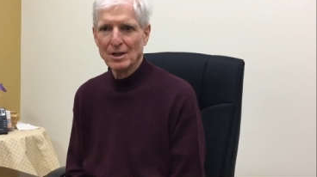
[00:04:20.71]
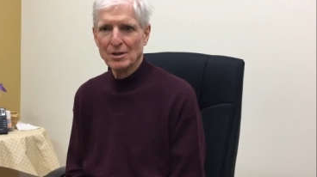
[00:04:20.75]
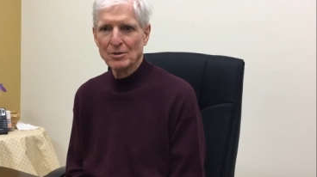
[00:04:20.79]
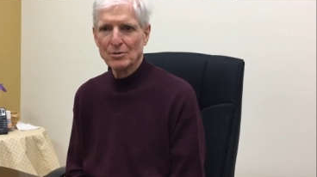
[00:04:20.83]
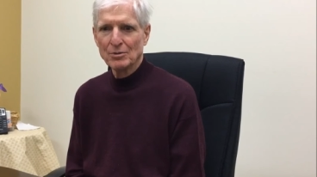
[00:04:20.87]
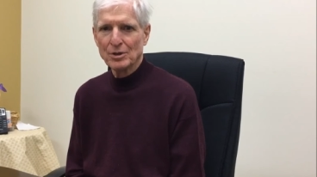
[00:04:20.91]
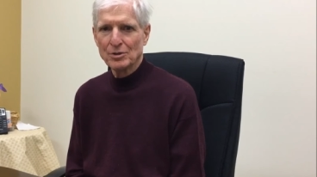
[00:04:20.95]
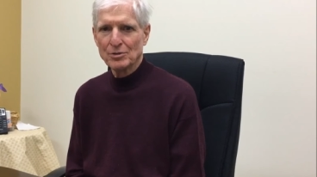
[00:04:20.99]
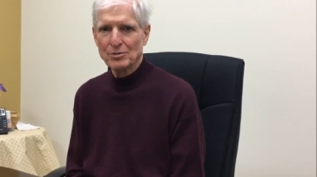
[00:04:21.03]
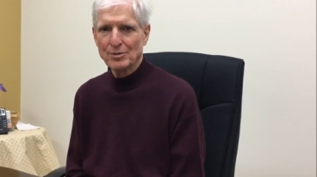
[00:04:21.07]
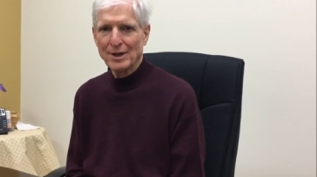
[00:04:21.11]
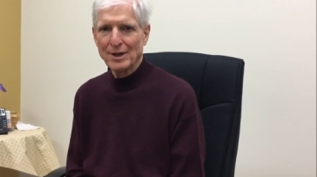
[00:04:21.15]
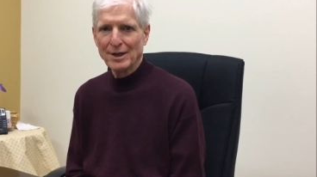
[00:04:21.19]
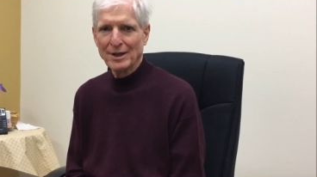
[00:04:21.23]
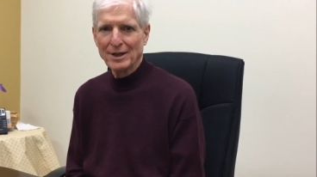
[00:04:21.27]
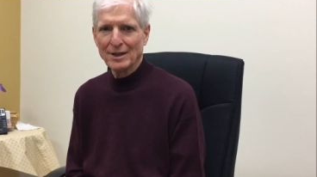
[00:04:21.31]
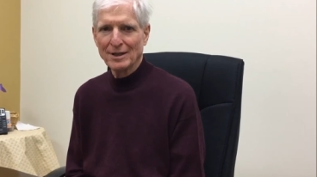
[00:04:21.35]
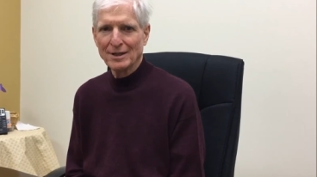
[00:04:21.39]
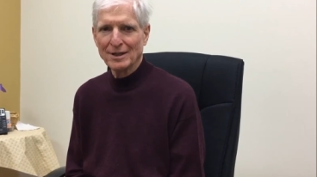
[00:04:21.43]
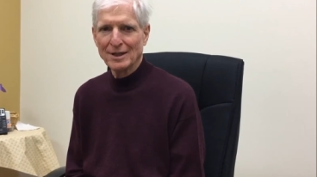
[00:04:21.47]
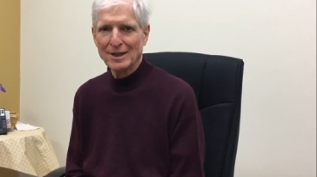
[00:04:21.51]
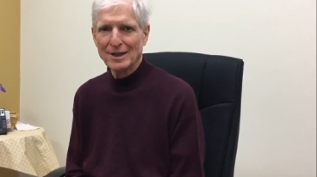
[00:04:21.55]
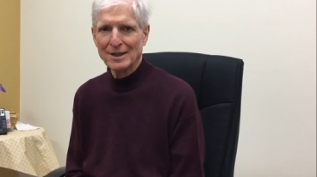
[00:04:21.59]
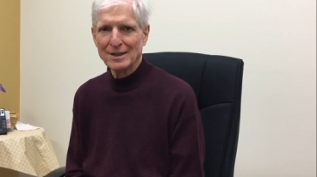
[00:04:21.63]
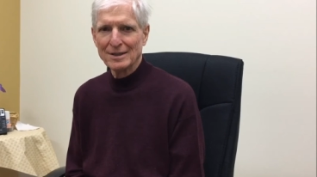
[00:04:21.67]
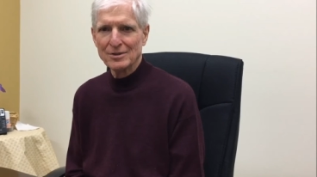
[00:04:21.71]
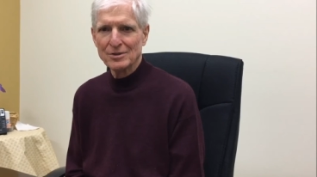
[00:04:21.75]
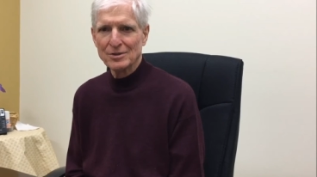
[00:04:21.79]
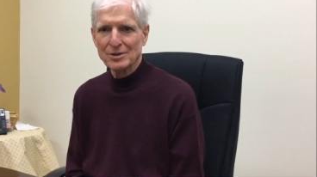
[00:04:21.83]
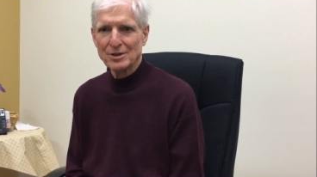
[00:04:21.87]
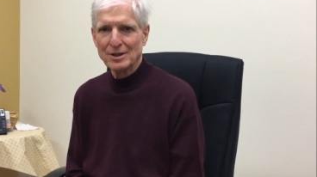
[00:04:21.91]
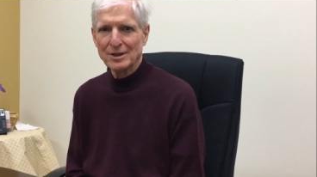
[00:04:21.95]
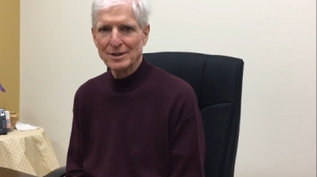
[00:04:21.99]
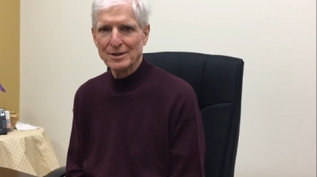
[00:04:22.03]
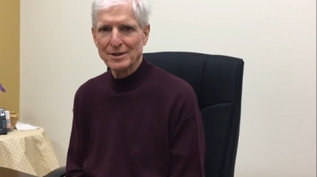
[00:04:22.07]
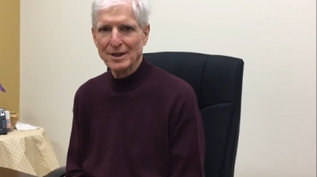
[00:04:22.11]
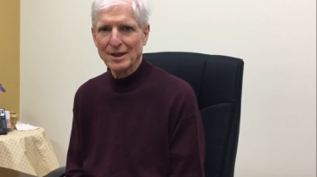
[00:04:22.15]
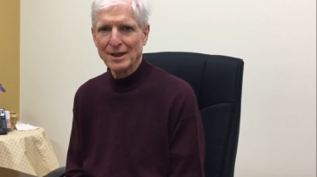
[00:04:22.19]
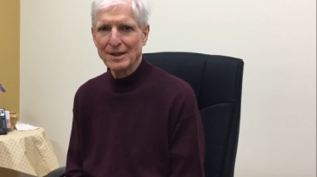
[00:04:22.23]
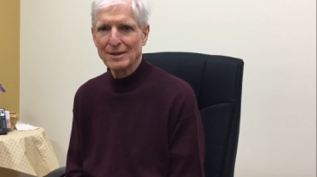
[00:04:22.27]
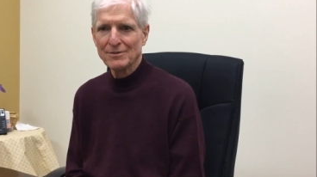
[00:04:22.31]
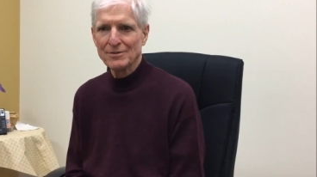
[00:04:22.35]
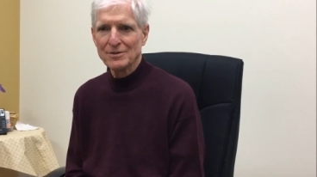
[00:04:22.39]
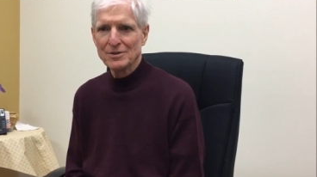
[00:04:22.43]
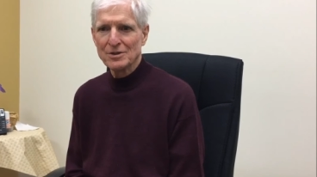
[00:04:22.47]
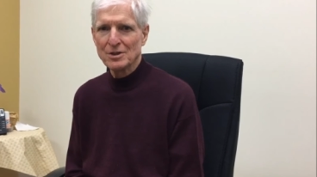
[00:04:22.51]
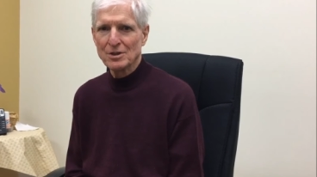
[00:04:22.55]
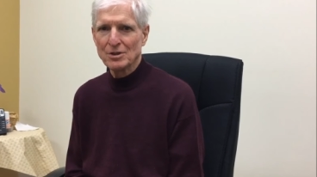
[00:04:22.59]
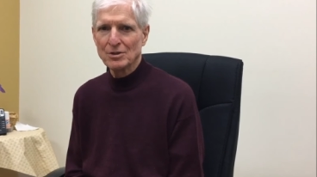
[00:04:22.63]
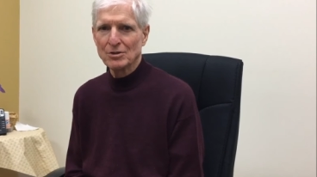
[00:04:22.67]
which recognize all the
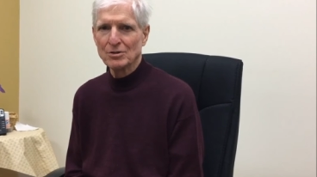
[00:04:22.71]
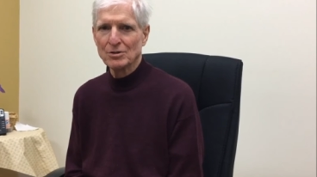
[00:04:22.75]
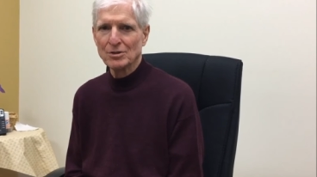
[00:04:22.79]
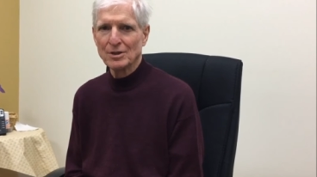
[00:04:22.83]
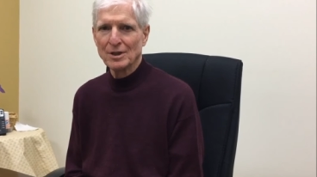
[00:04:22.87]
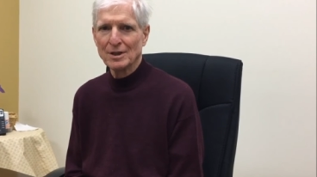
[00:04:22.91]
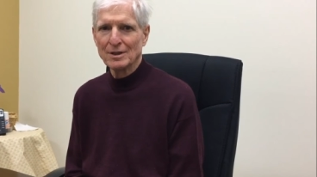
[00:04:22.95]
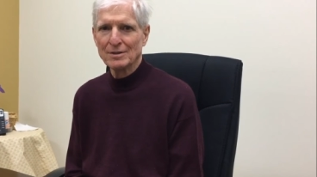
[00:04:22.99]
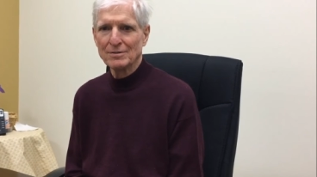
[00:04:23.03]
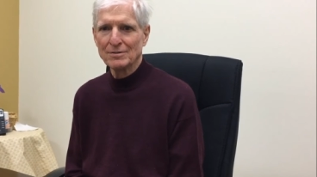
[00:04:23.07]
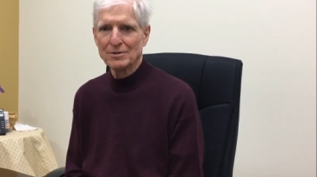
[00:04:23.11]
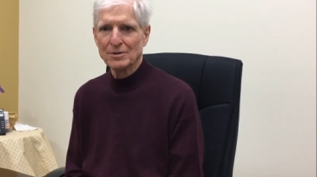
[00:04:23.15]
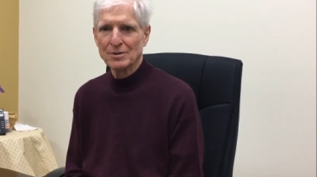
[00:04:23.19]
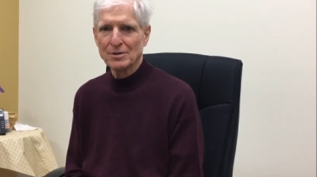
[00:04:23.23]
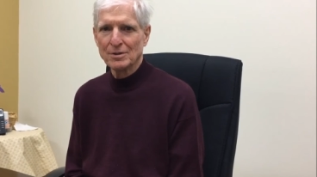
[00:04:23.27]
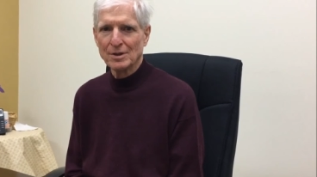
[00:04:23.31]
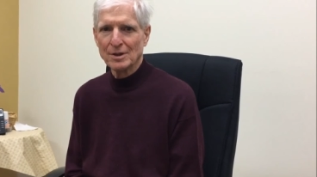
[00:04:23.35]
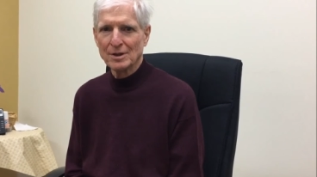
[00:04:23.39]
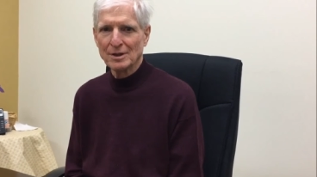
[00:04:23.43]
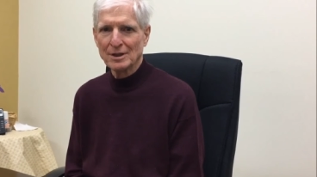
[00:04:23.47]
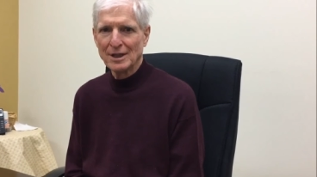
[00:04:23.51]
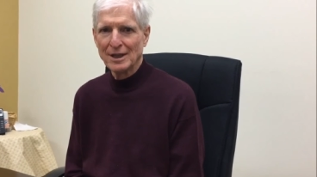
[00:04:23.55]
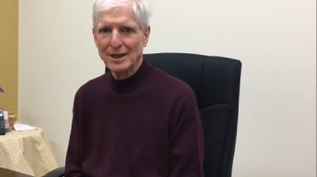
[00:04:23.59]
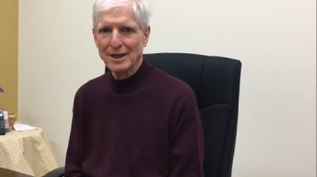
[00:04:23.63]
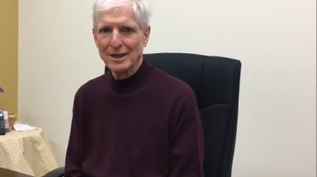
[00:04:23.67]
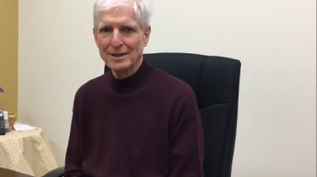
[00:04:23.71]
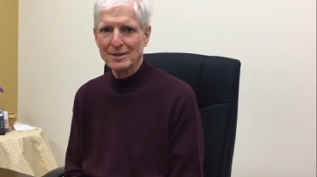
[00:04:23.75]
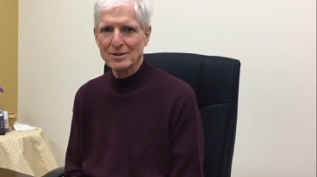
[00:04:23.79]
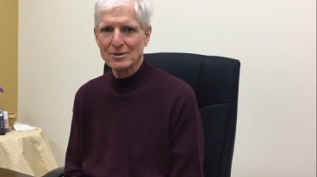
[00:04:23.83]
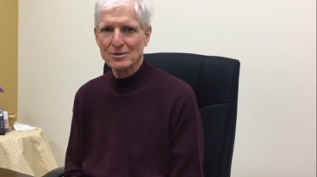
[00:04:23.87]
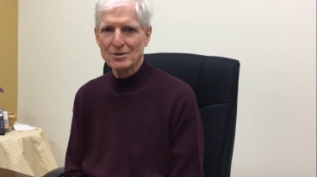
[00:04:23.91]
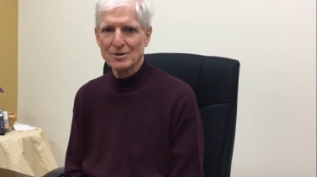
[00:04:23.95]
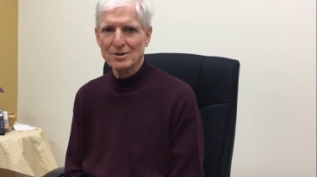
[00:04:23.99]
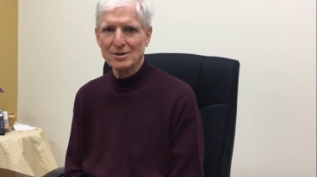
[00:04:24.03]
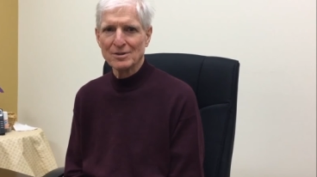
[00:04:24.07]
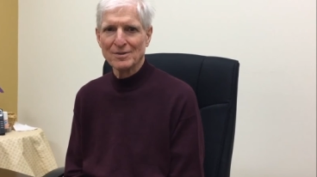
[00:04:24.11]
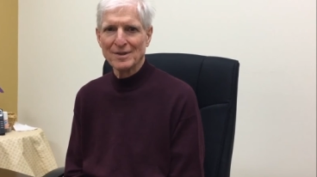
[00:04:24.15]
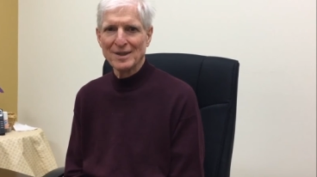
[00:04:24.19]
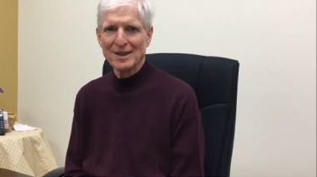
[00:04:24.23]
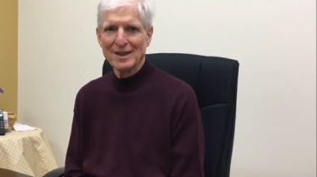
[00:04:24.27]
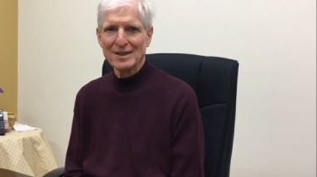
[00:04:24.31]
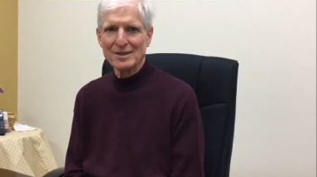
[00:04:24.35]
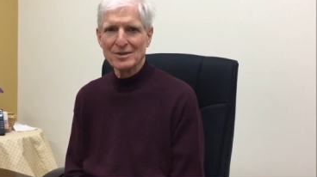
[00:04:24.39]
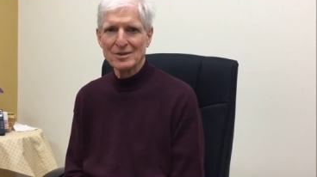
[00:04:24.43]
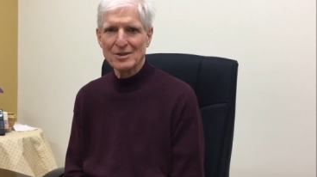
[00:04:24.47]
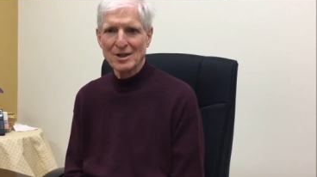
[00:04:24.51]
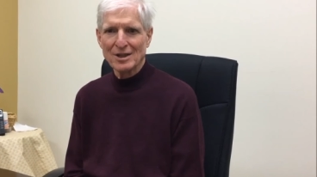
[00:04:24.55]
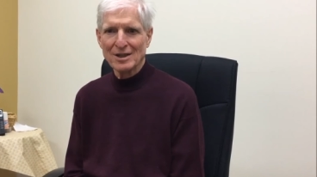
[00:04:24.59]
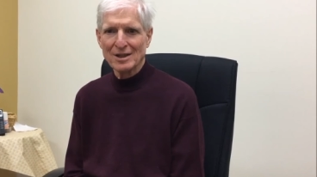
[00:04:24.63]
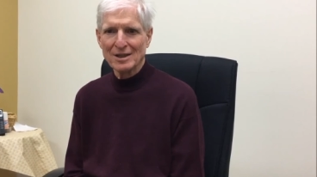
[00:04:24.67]
gifts that you give to the clients of
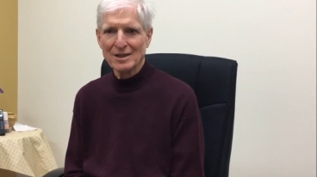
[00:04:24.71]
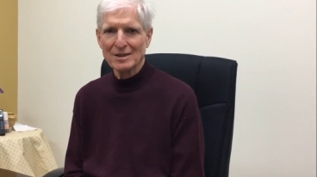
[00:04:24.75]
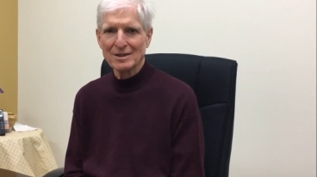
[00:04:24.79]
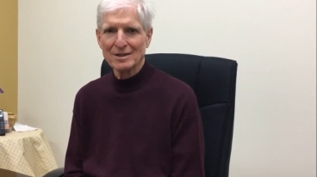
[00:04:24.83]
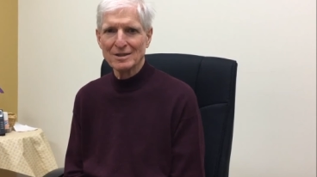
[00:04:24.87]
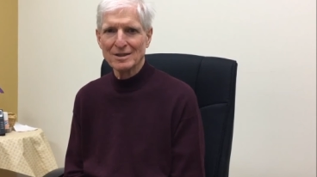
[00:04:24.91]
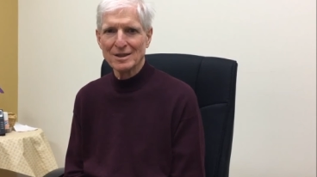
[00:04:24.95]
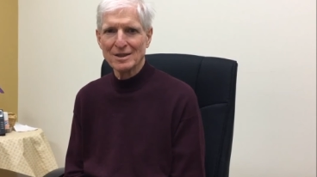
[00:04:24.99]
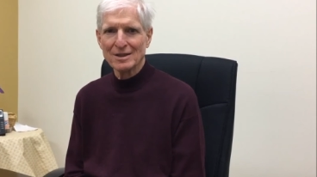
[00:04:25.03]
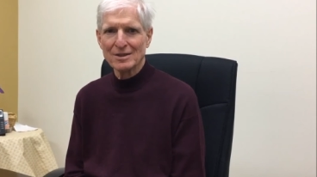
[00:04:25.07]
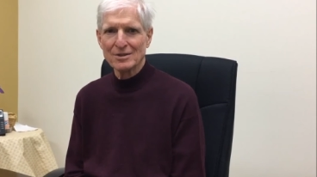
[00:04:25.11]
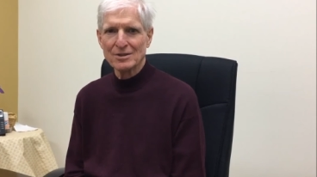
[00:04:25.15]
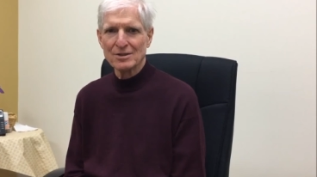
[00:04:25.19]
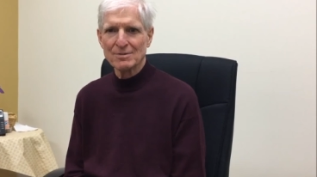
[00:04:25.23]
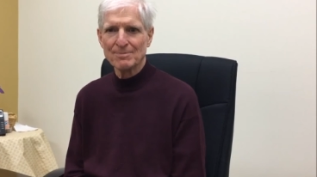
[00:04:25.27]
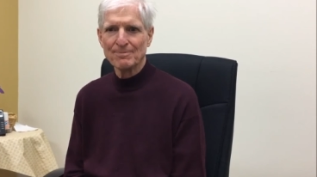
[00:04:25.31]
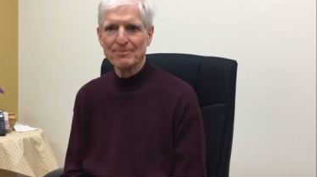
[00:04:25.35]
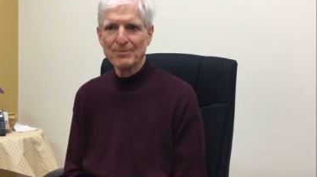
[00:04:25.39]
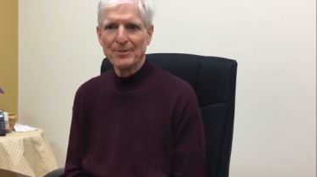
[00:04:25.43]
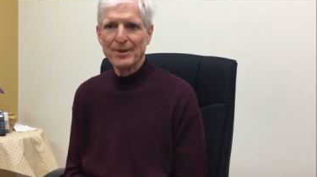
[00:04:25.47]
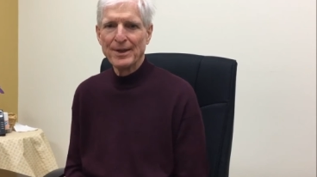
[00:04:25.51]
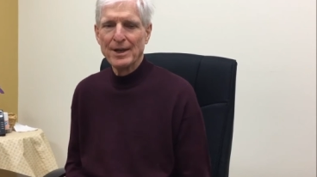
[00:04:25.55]
ESR. This